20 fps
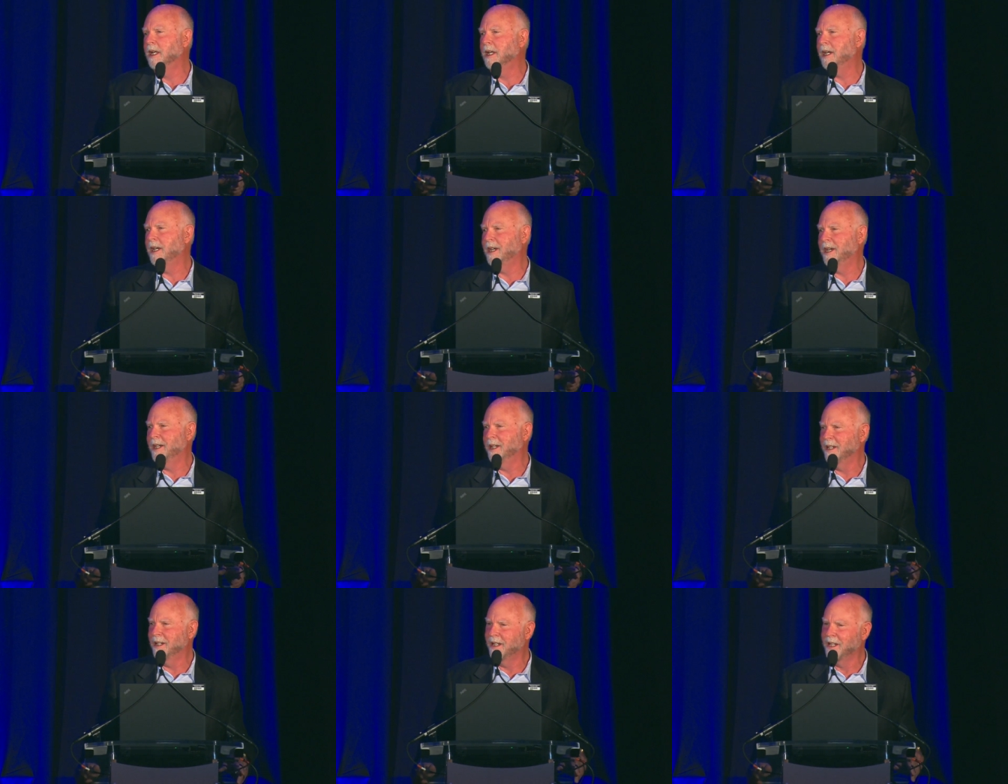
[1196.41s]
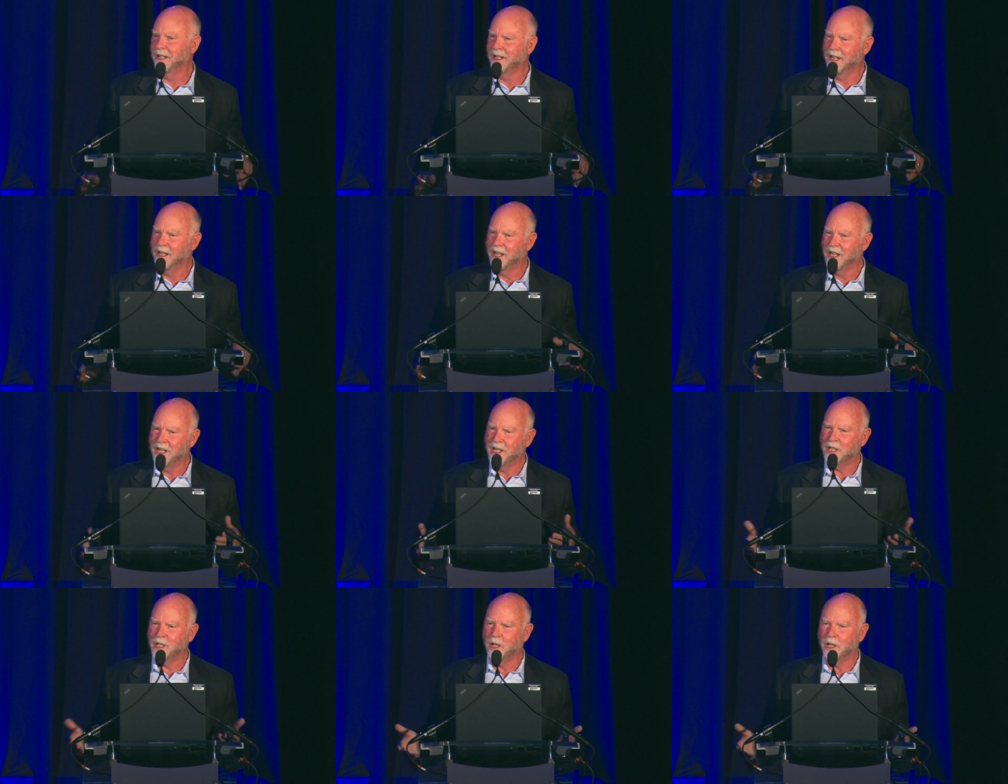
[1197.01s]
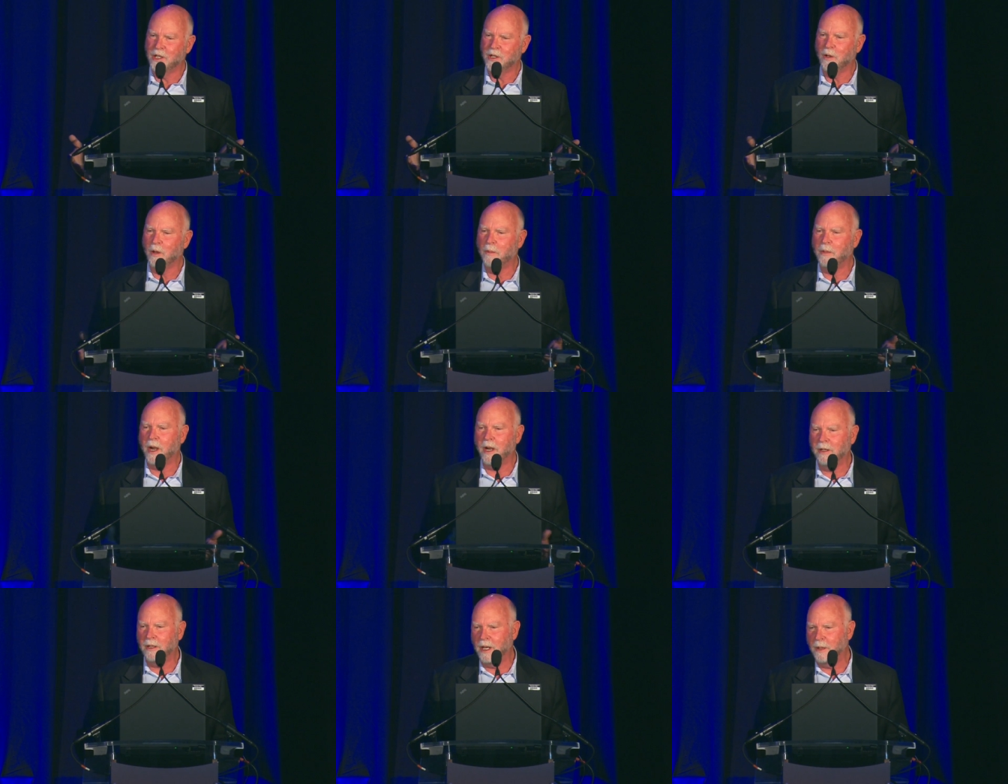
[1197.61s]
Uh, so, so
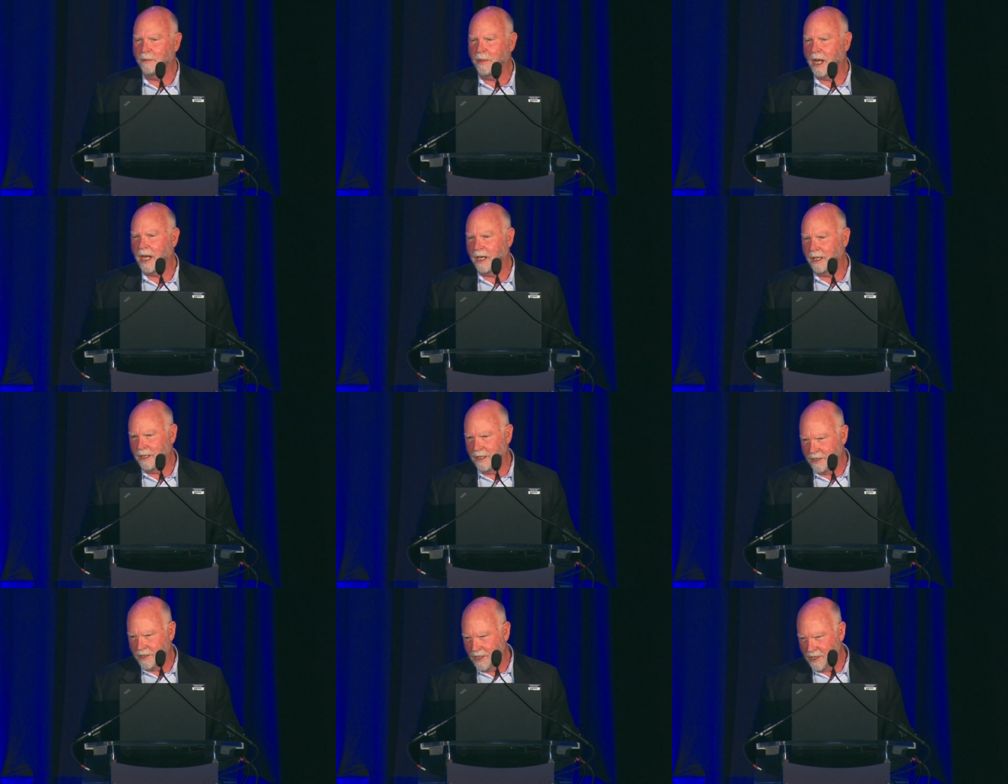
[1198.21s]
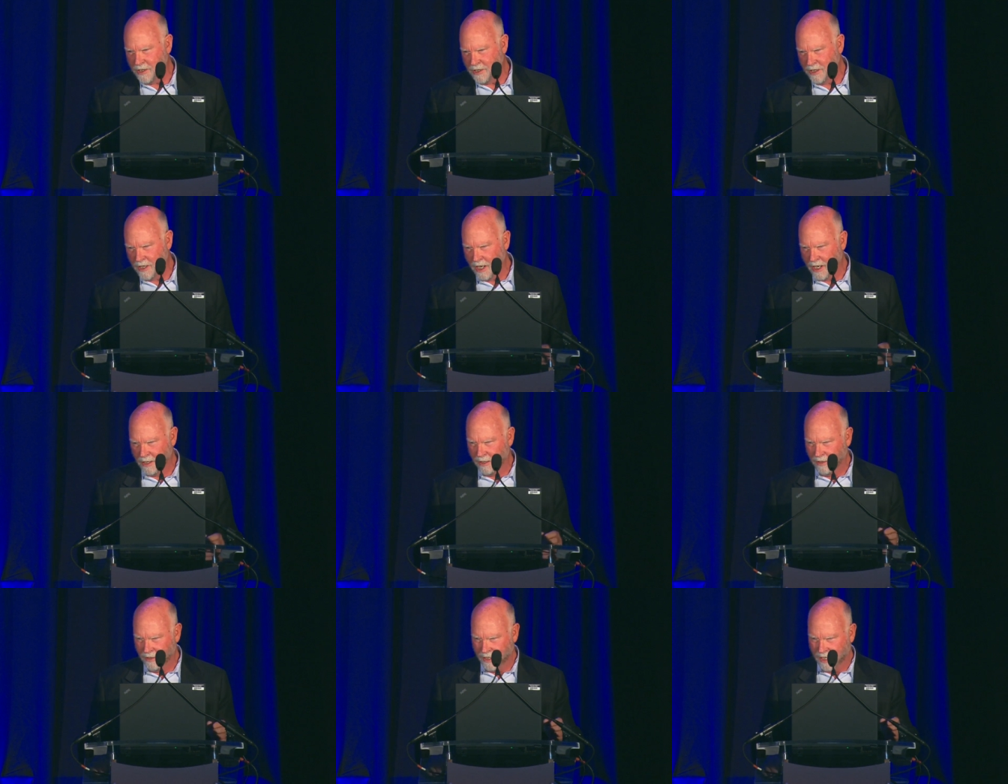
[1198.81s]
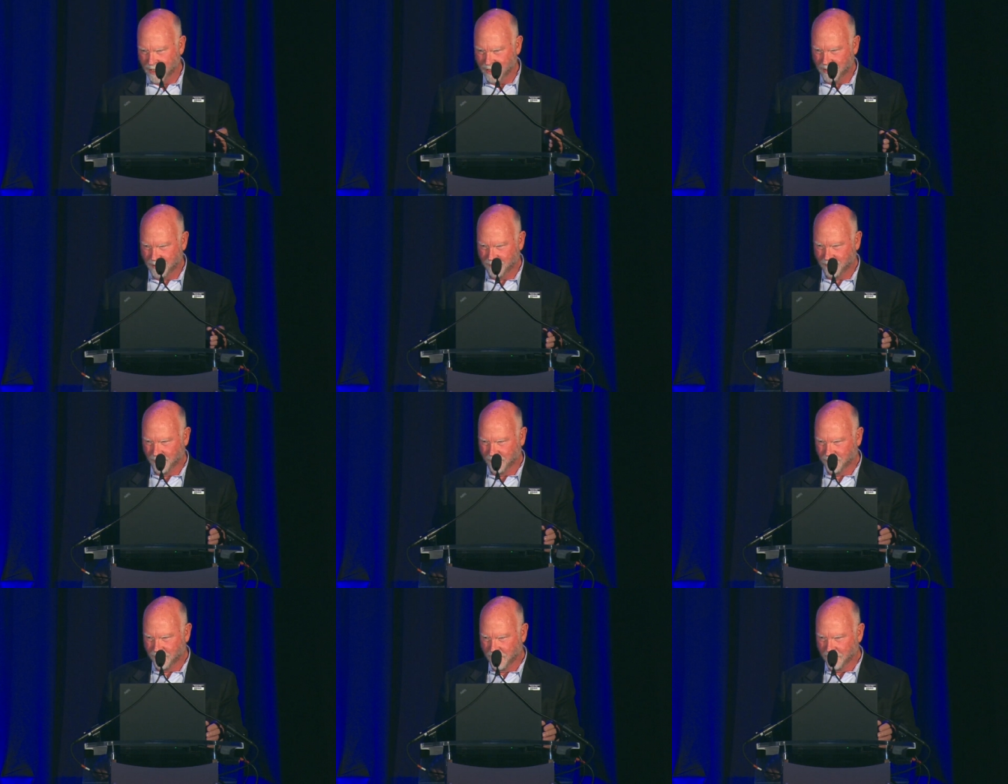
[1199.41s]
apparently biology is not all that
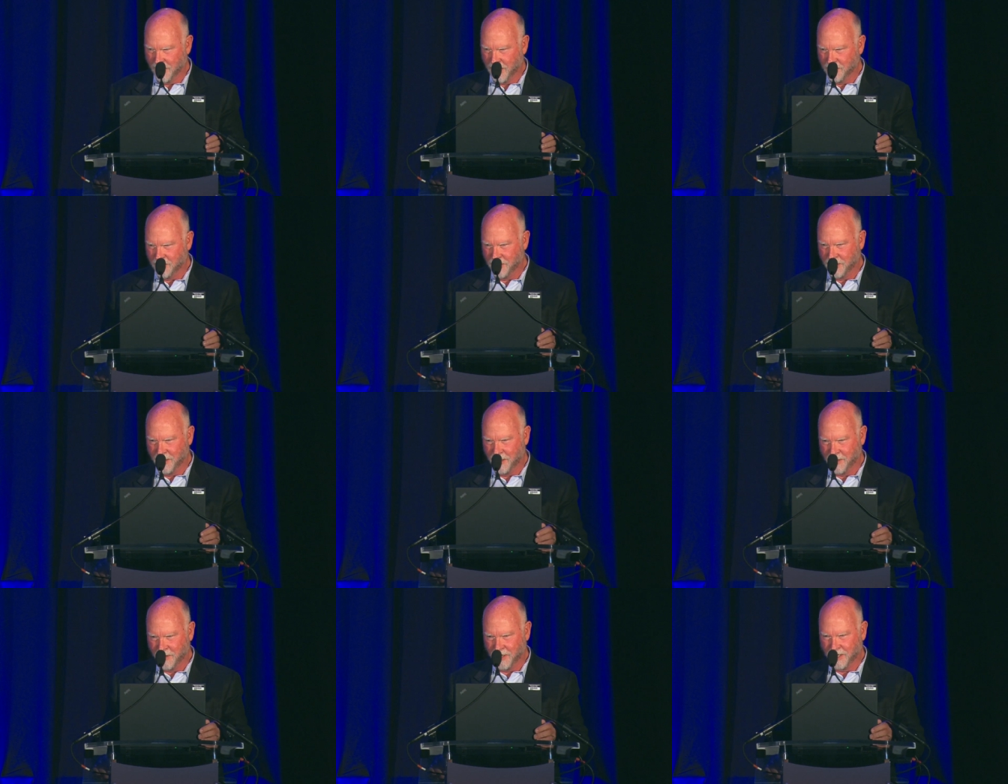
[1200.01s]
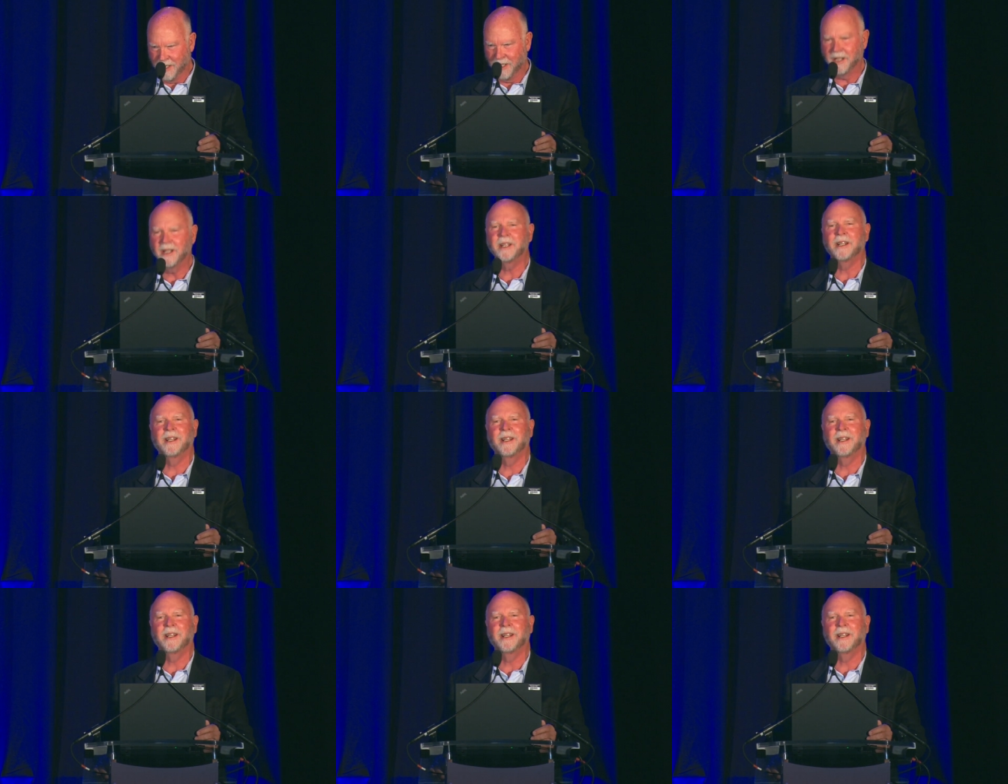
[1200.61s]
different from engineering.